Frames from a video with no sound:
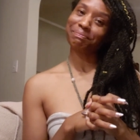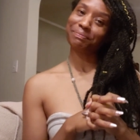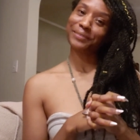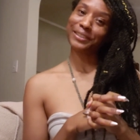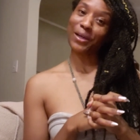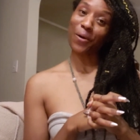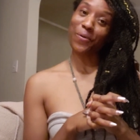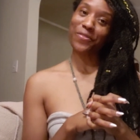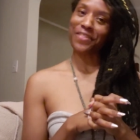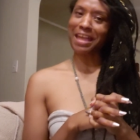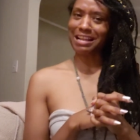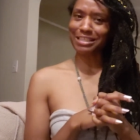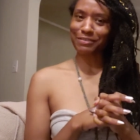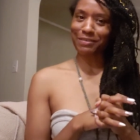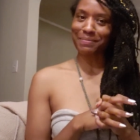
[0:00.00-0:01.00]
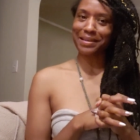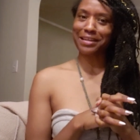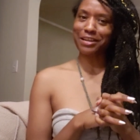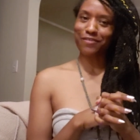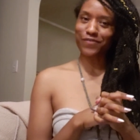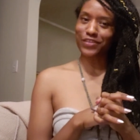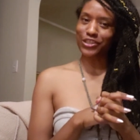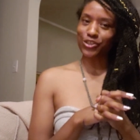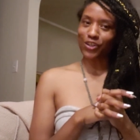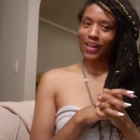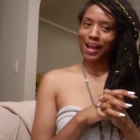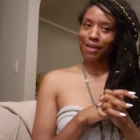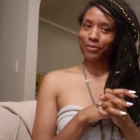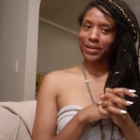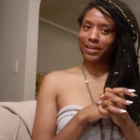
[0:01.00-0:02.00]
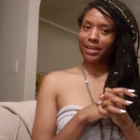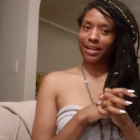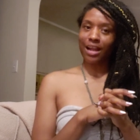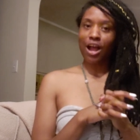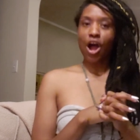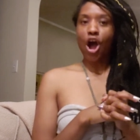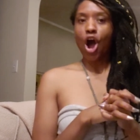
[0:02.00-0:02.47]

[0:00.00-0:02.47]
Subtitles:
So thanks for being here for the July reading.